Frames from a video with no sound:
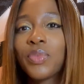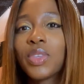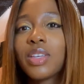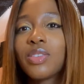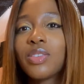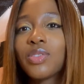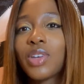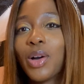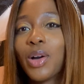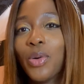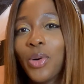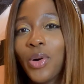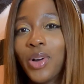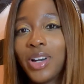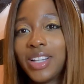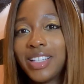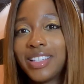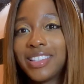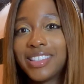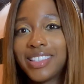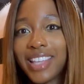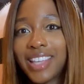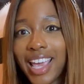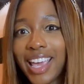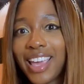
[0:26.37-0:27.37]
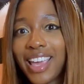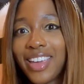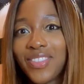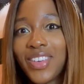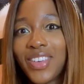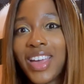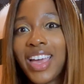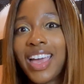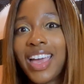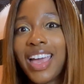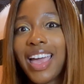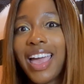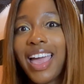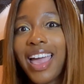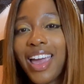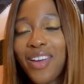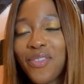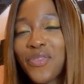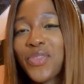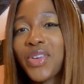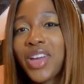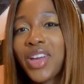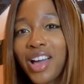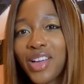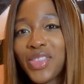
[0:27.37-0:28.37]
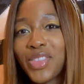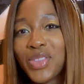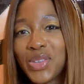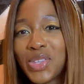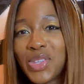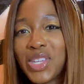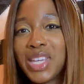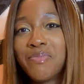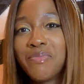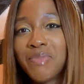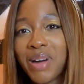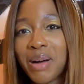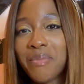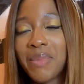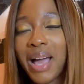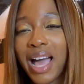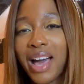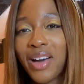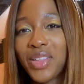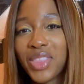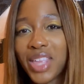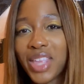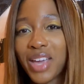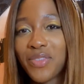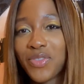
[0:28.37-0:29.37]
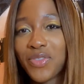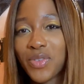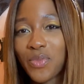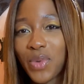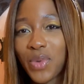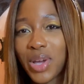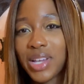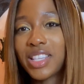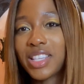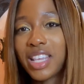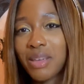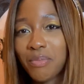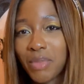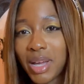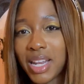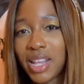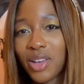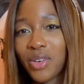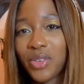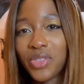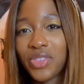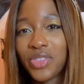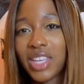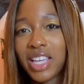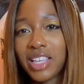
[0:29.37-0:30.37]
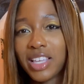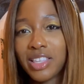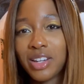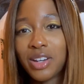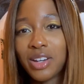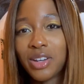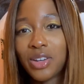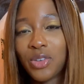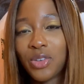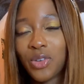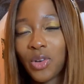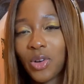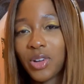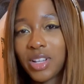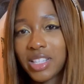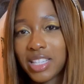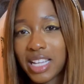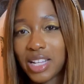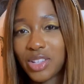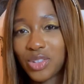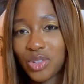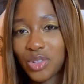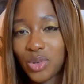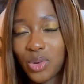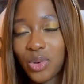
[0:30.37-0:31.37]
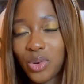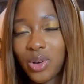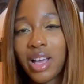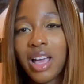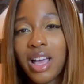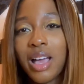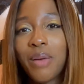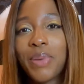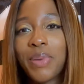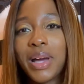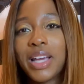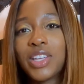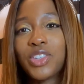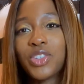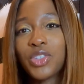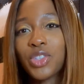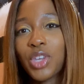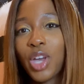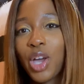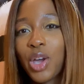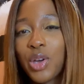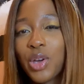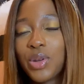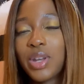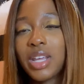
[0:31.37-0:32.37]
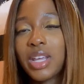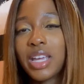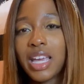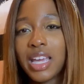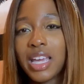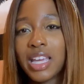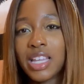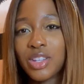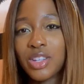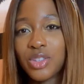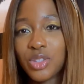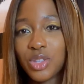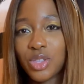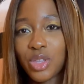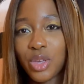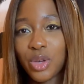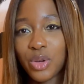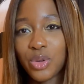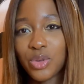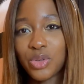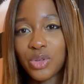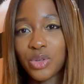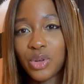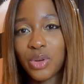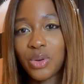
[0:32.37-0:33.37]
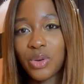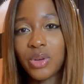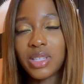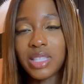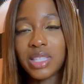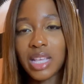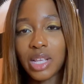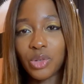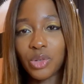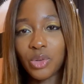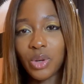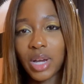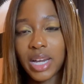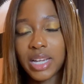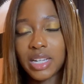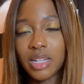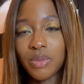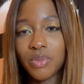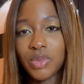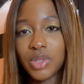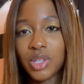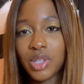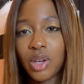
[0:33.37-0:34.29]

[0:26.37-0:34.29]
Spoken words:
So I want to save every other new mum out there from wasting money on things that are not essential by just honing into those, you know, essential items.